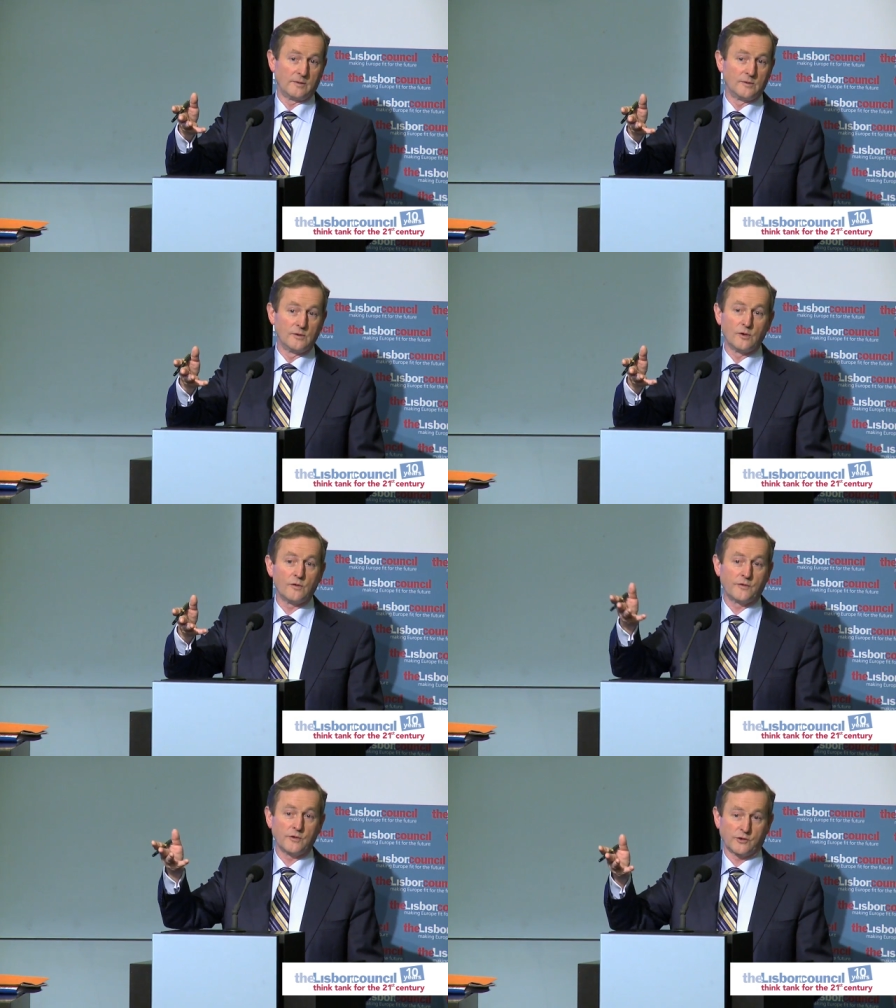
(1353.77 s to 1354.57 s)

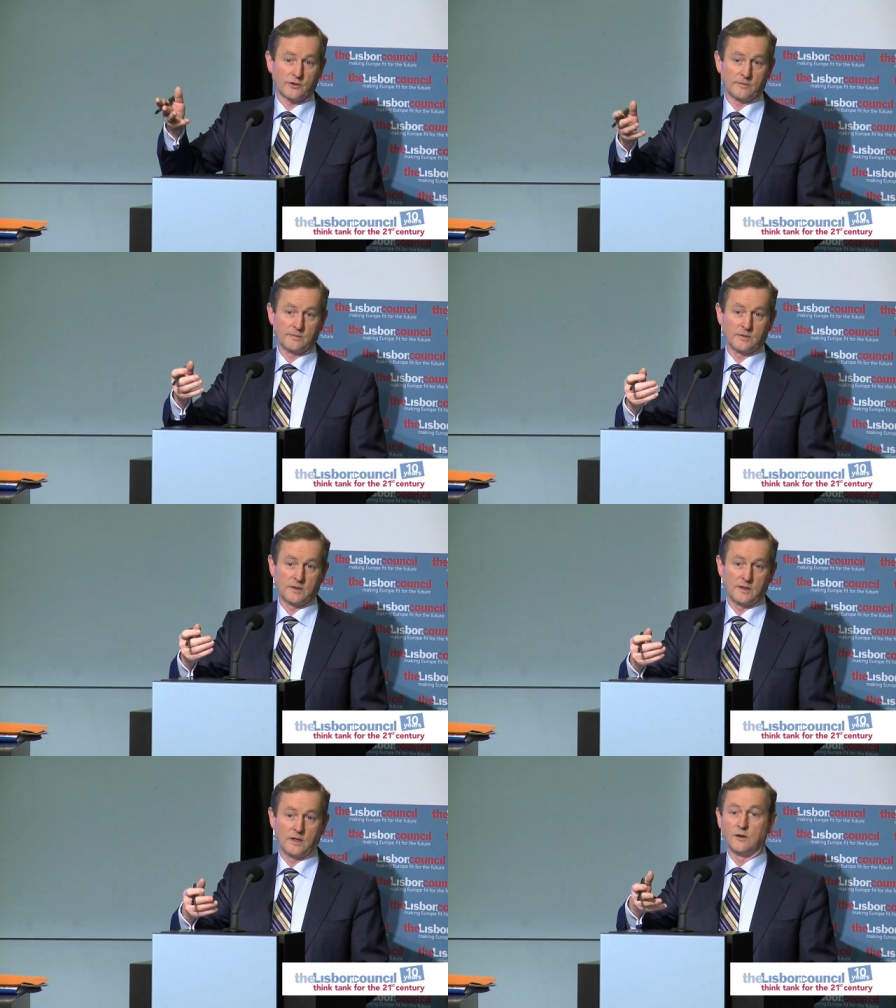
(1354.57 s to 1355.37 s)
no future,
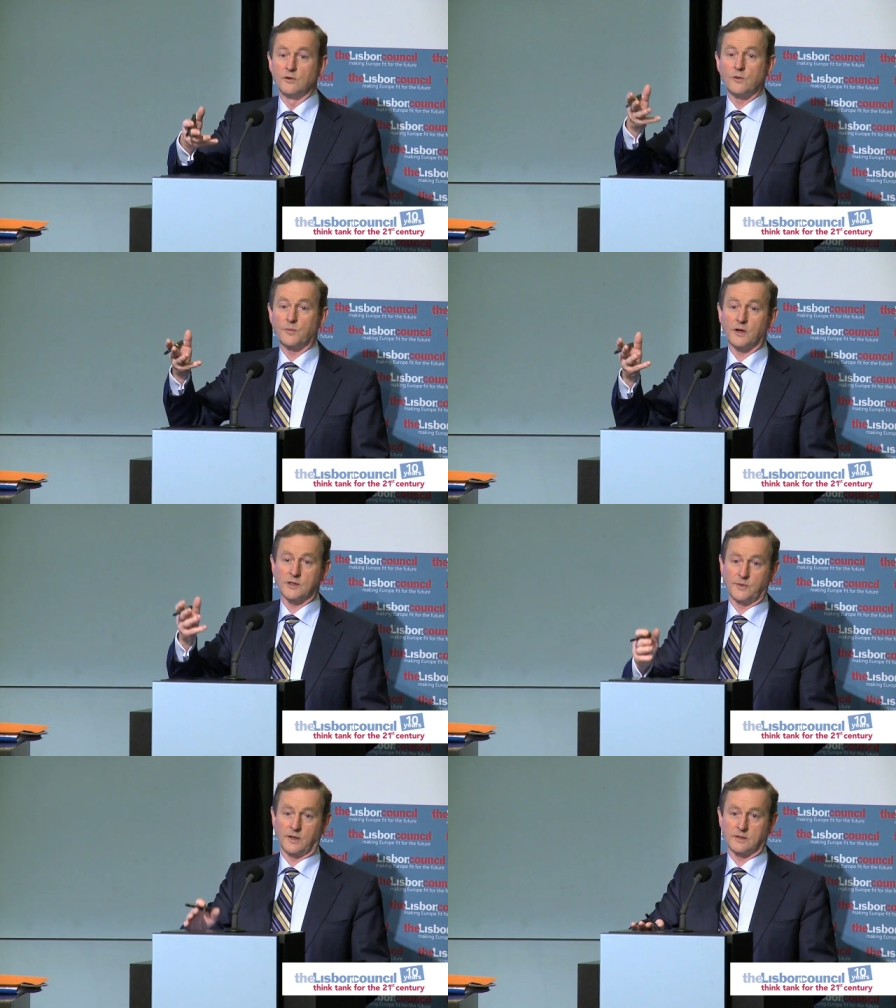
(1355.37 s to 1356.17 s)
no
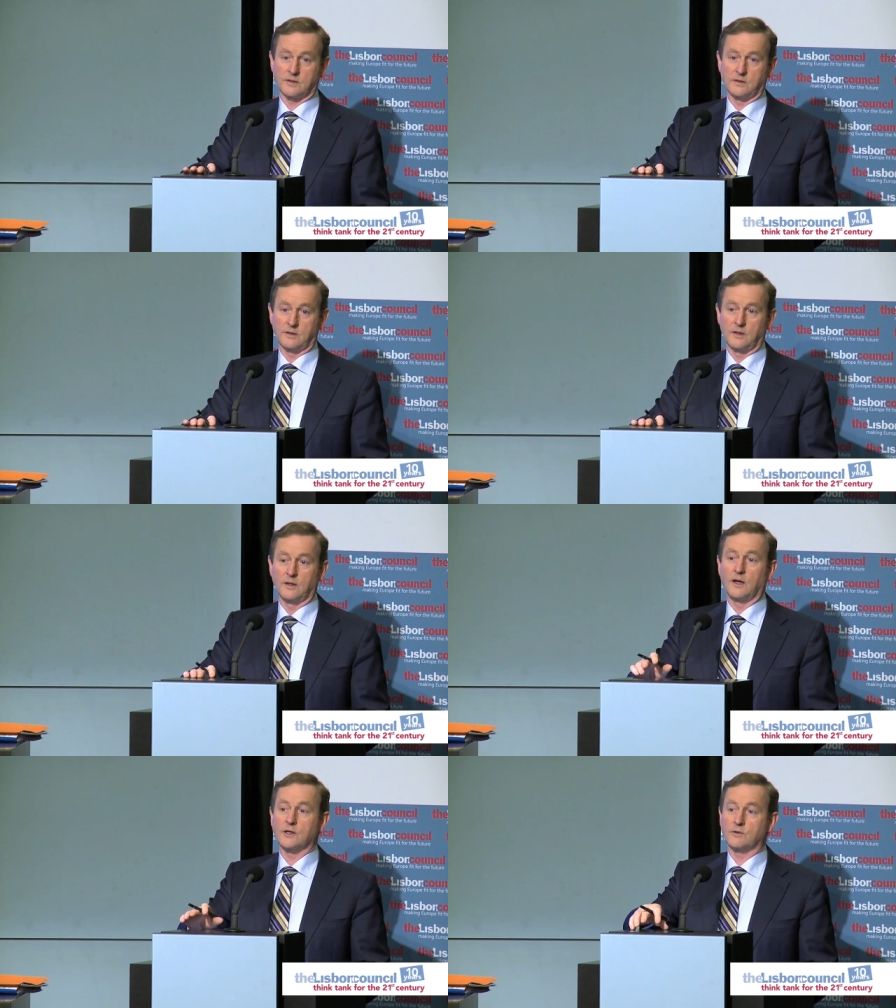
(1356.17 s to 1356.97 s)
prospects.
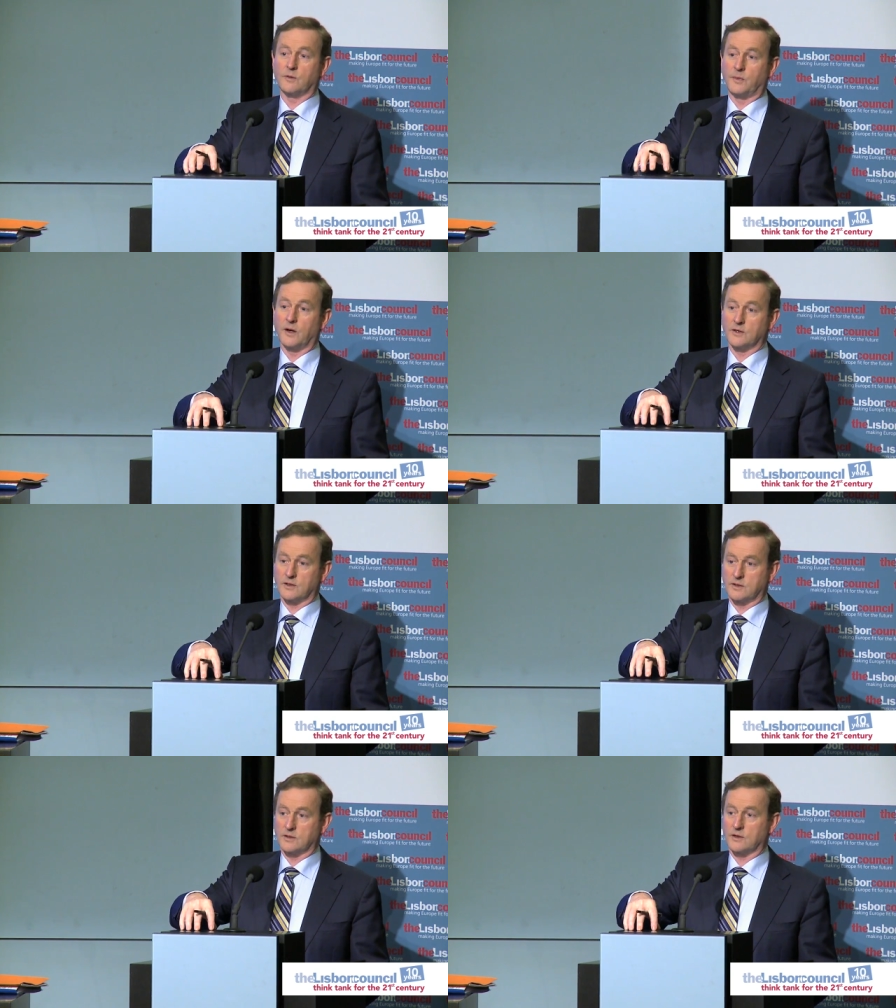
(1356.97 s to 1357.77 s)
That's where
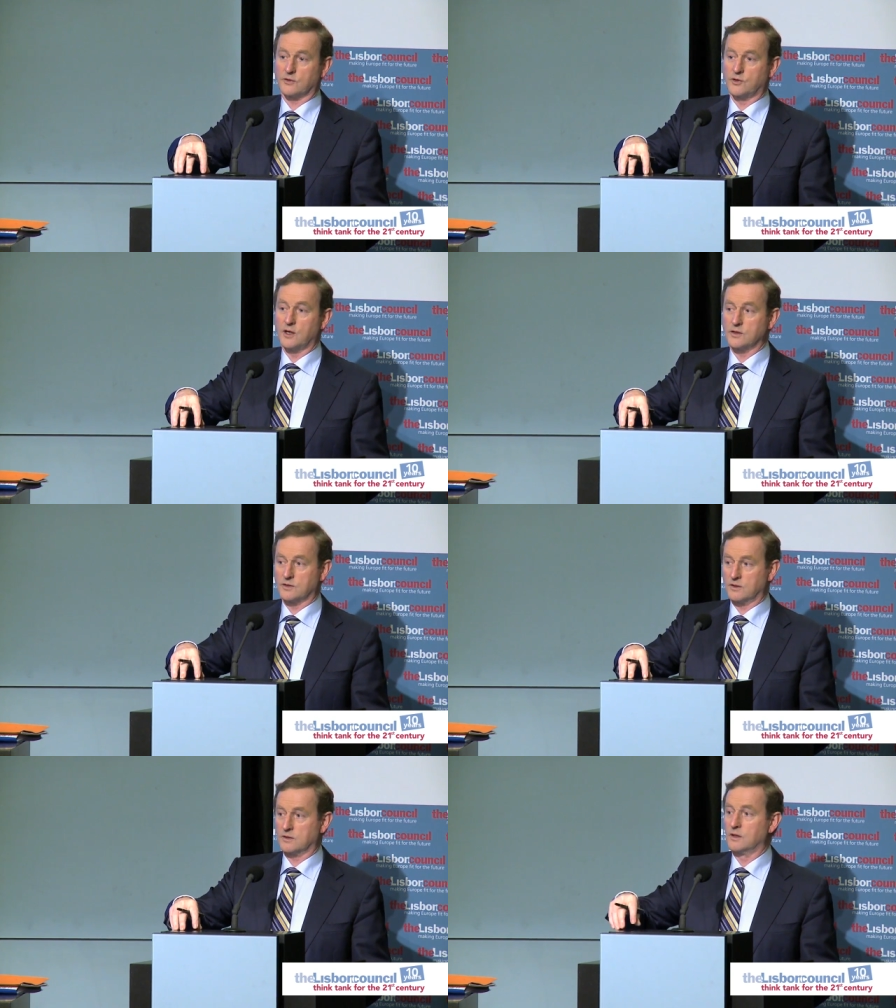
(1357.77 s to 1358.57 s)
politics has got to
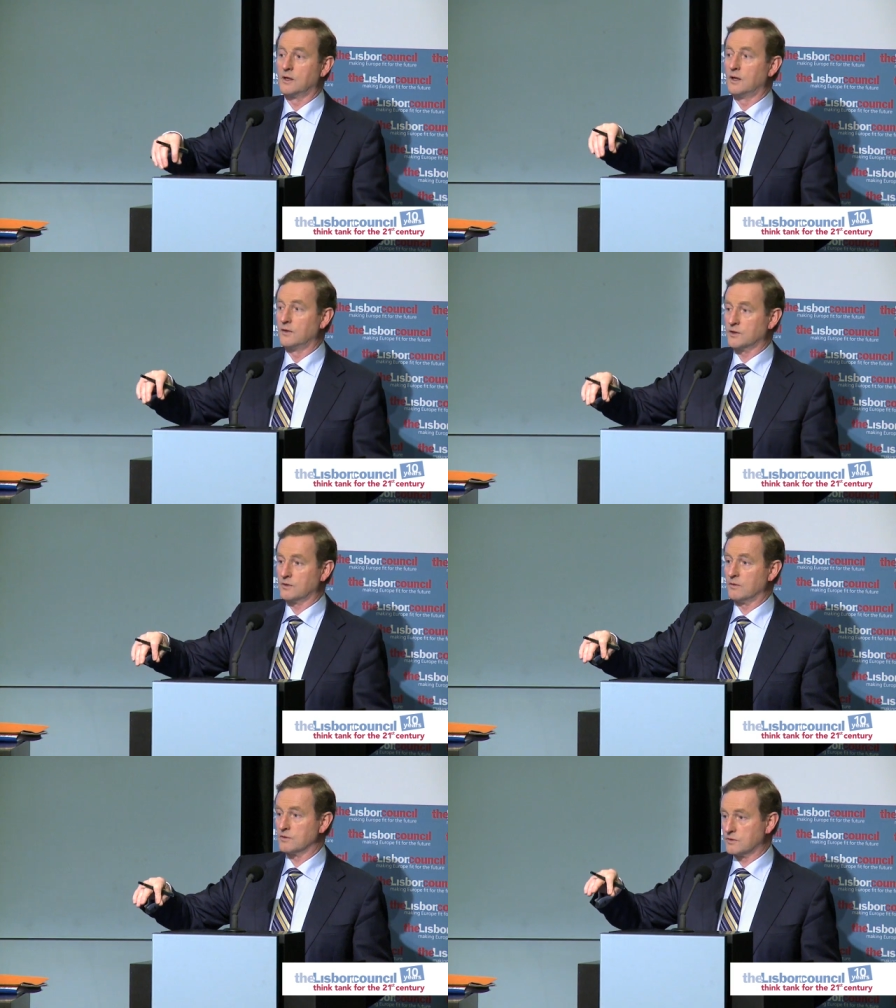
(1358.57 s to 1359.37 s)
change this. And that's
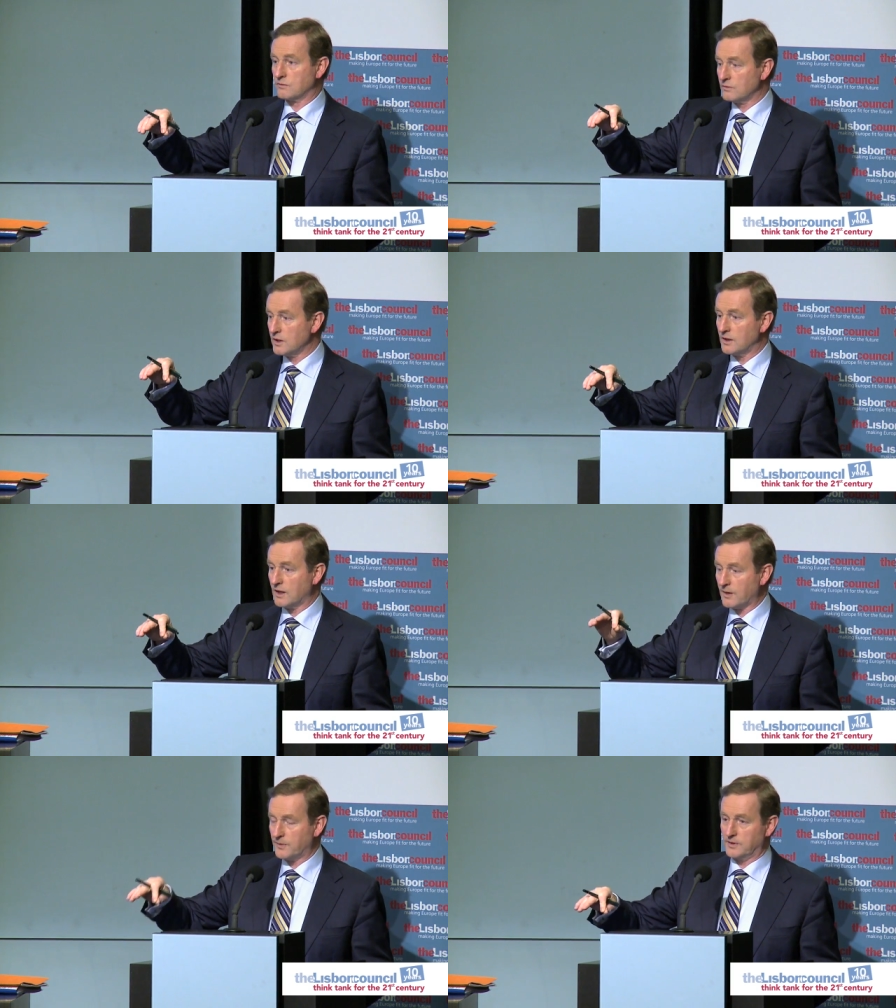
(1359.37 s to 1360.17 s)
why I was really
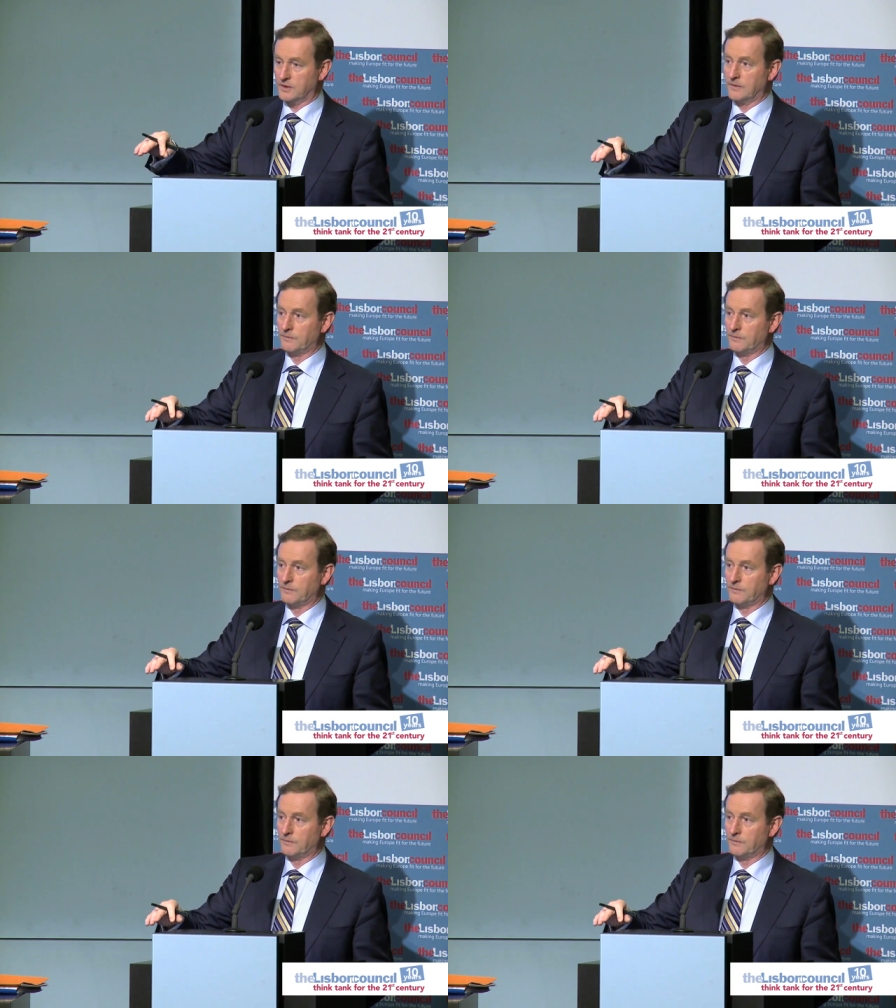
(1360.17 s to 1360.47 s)
happy